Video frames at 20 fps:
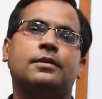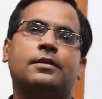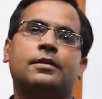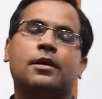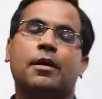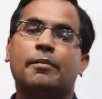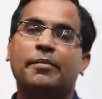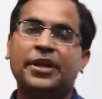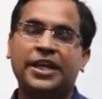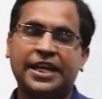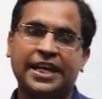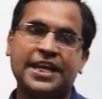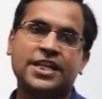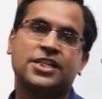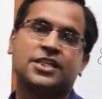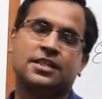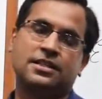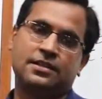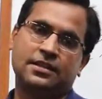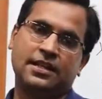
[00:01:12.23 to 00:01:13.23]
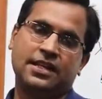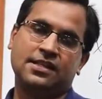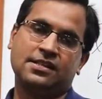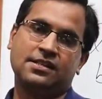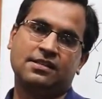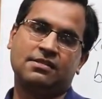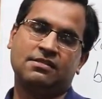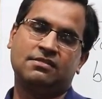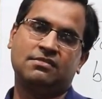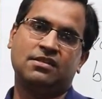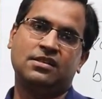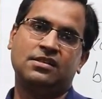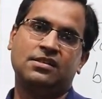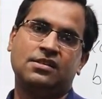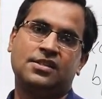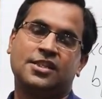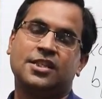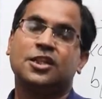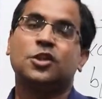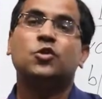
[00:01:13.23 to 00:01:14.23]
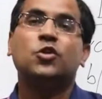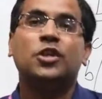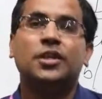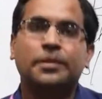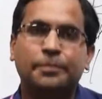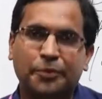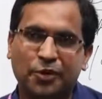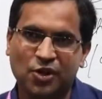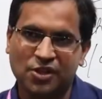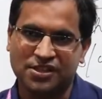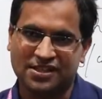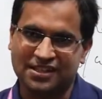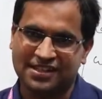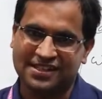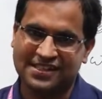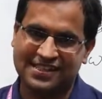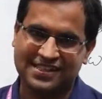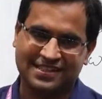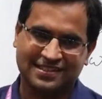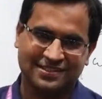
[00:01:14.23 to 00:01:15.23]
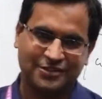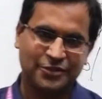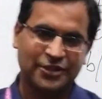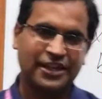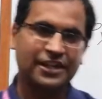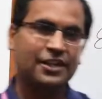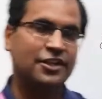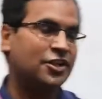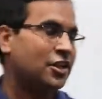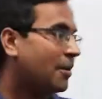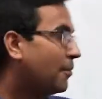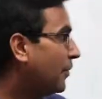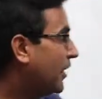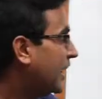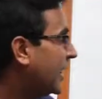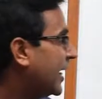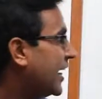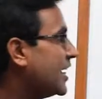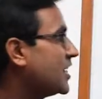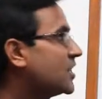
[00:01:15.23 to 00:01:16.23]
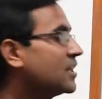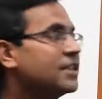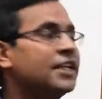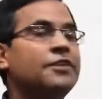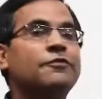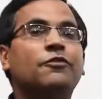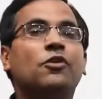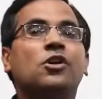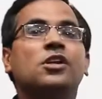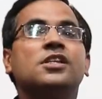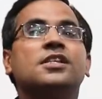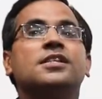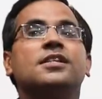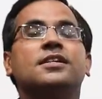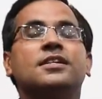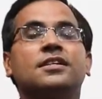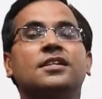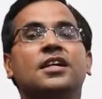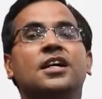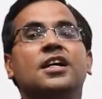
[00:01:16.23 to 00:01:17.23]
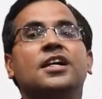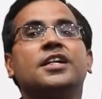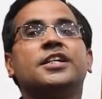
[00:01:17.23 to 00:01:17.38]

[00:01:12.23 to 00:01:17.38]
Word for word: communication is a circular process okay communication involves the